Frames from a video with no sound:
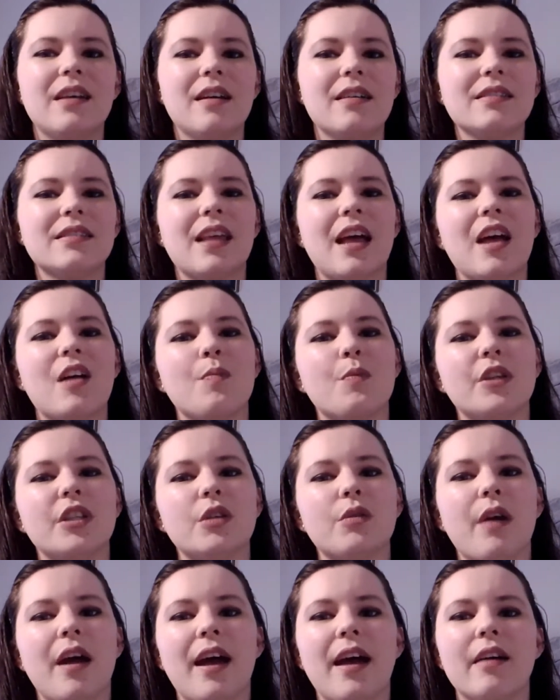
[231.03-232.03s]
does help when
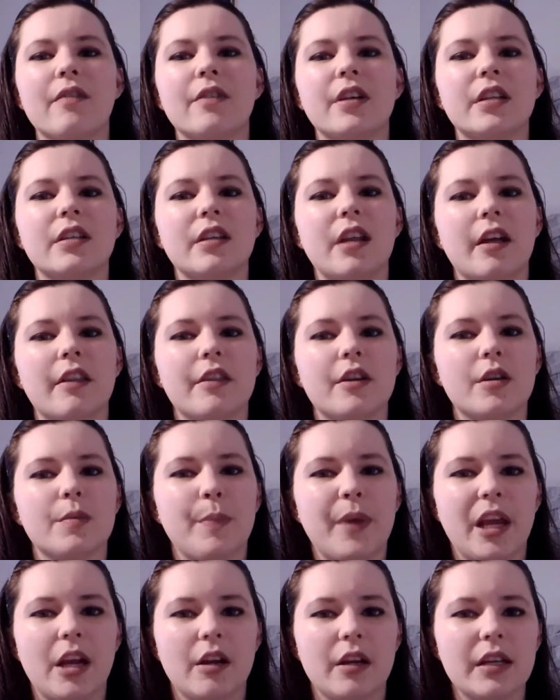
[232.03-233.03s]
you have another
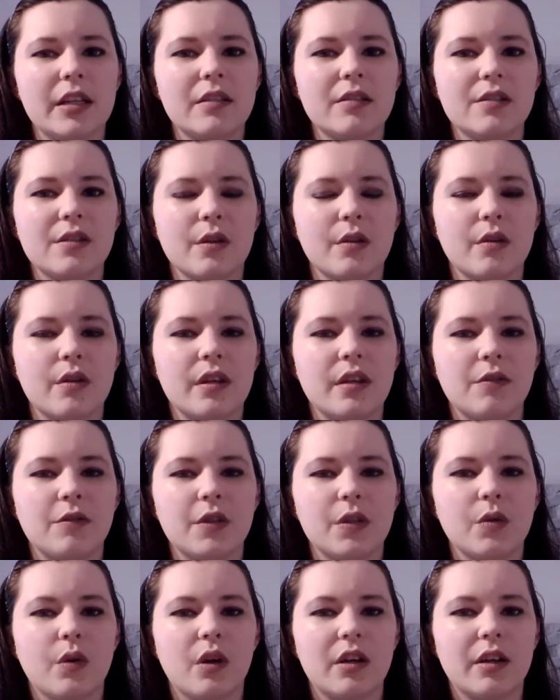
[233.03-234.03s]
parent, so if
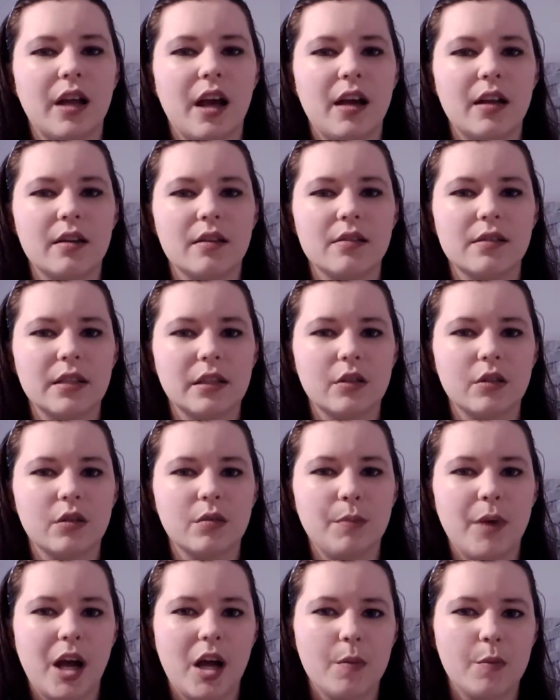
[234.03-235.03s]
you are not a single
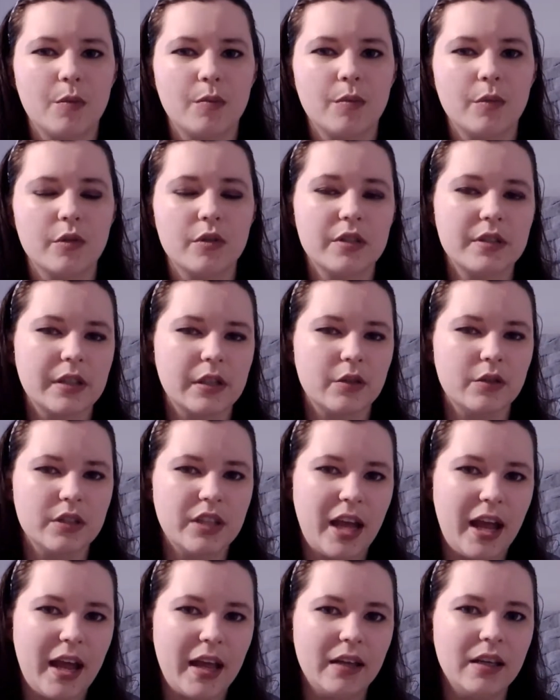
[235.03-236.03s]
mom or a single
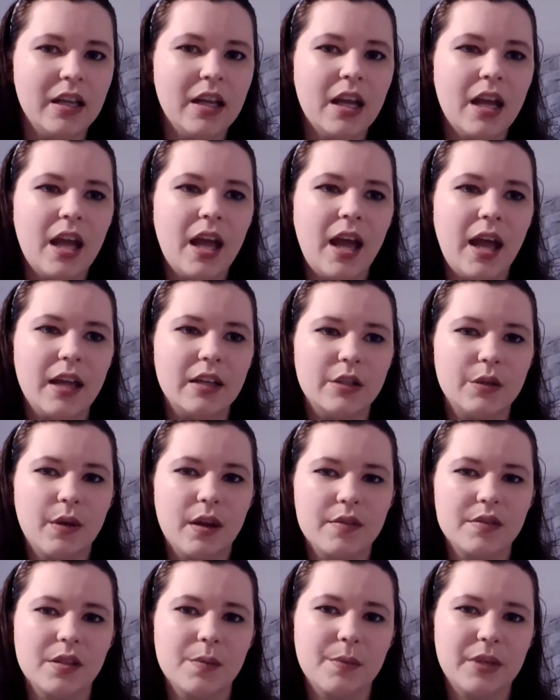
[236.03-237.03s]
dad and you
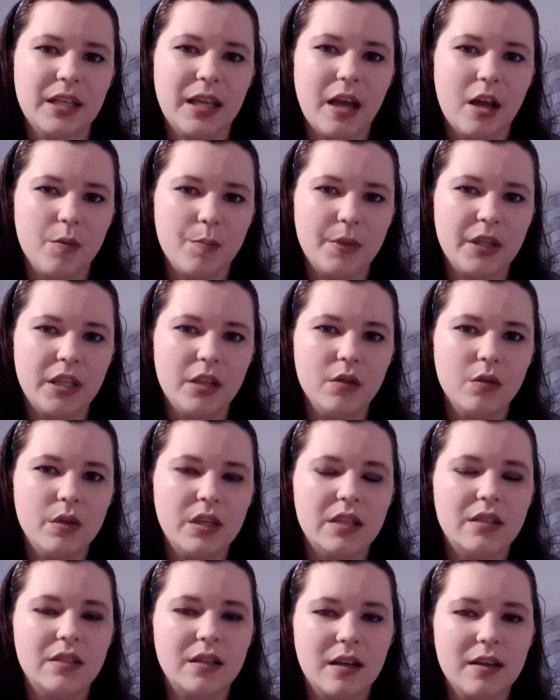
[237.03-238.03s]
have somebody helping you,
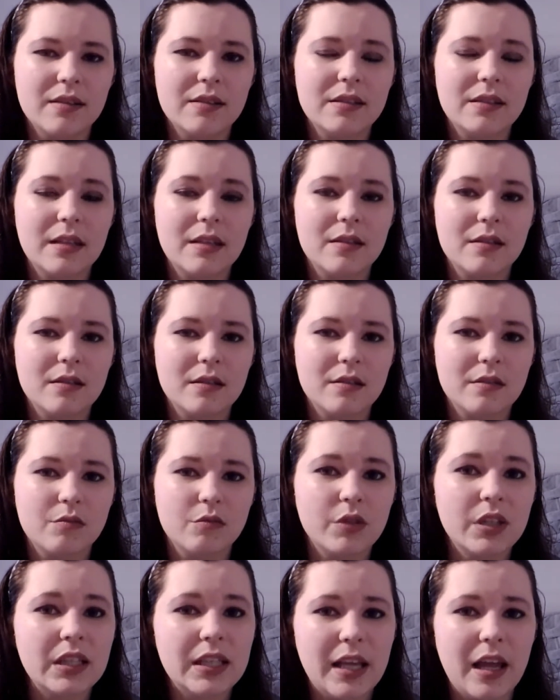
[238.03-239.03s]
it does
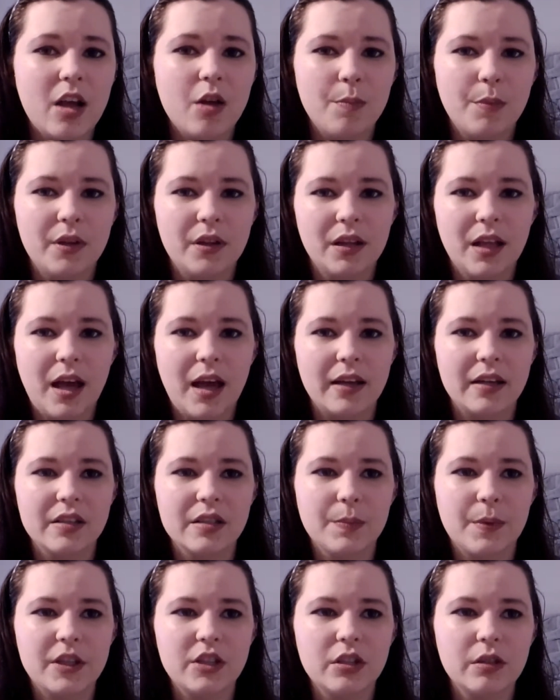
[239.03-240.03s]
really help a lot,
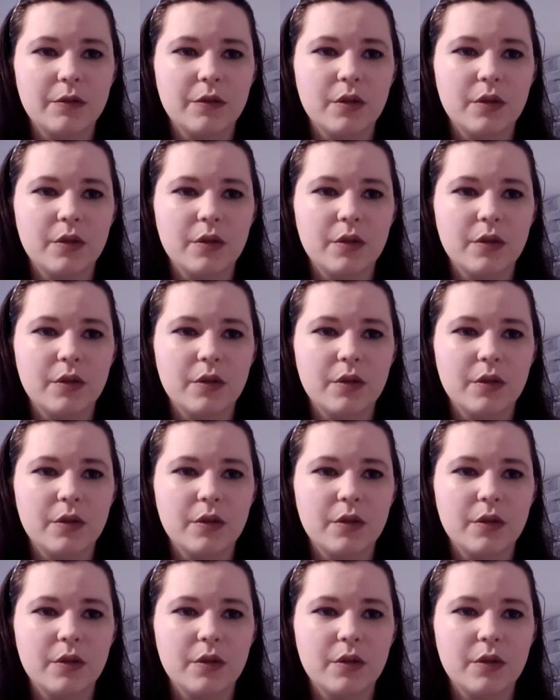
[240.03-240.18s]
especially